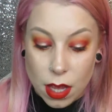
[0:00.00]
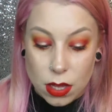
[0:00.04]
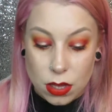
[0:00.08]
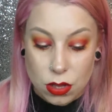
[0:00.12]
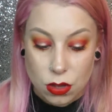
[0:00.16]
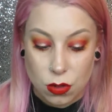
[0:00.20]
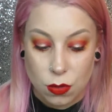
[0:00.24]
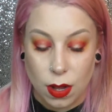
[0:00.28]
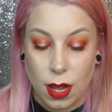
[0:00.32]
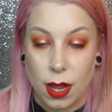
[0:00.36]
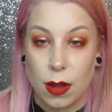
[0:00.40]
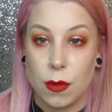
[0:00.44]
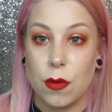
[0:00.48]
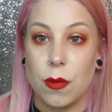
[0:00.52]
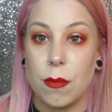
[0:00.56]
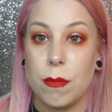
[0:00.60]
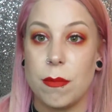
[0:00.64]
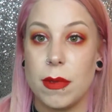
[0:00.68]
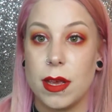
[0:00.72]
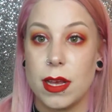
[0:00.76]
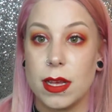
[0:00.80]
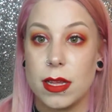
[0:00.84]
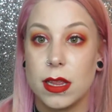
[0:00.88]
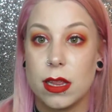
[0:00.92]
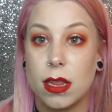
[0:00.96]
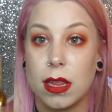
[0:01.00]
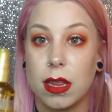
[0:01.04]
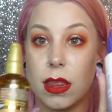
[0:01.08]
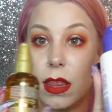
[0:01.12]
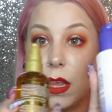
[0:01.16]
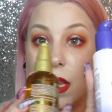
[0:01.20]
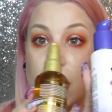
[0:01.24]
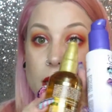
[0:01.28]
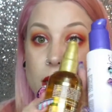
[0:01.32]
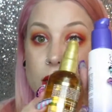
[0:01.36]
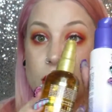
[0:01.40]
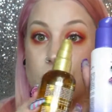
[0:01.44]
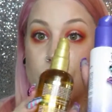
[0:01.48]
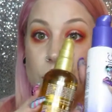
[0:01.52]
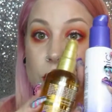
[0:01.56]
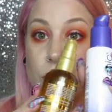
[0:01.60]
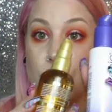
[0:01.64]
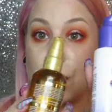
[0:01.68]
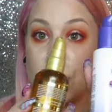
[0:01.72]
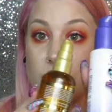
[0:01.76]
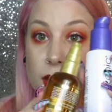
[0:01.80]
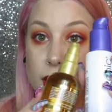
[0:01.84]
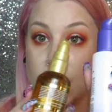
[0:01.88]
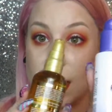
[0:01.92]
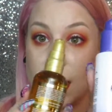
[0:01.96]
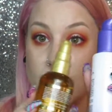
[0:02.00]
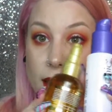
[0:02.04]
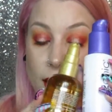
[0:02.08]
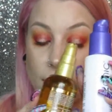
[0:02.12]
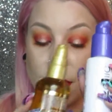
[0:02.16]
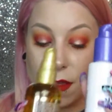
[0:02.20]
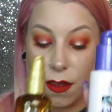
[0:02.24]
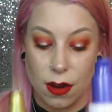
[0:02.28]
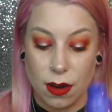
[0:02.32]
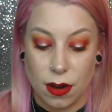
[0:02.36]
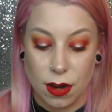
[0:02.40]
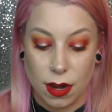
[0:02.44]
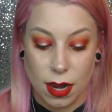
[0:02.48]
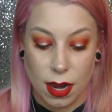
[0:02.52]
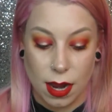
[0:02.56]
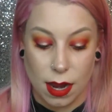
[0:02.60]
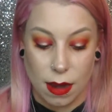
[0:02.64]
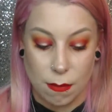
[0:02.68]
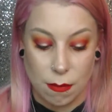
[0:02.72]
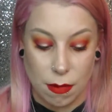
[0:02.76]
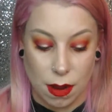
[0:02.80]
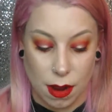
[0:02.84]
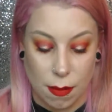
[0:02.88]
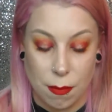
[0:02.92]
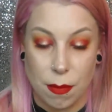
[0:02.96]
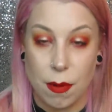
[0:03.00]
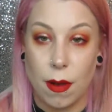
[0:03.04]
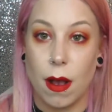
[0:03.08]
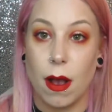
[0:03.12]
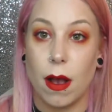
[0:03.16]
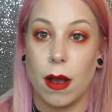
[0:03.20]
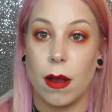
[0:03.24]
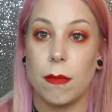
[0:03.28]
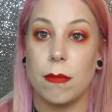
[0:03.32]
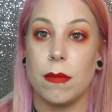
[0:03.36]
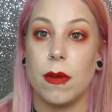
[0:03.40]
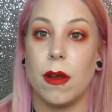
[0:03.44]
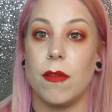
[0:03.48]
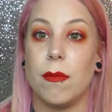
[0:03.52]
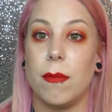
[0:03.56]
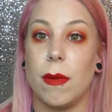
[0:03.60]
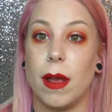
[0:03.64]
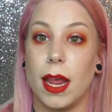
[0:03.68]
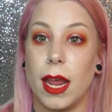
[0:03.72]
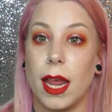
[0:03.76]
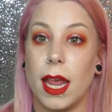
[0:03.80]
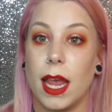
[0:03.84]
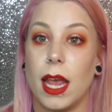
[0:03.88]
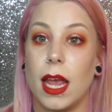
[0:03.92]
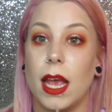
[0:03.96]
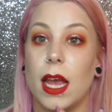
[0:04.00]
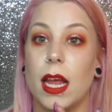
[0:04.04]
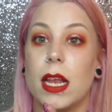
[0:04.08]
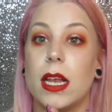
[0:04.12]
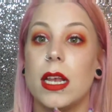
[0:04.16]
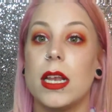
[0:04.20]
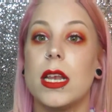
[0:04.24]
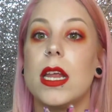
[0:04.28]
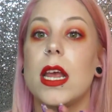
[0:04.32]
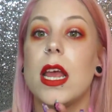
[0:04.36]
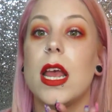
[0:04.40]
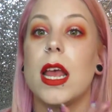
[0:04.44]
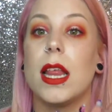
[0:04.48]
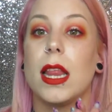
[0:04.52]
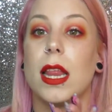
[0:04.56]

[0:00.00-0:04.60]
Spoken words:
So I will mix these two together in my palm of my hand,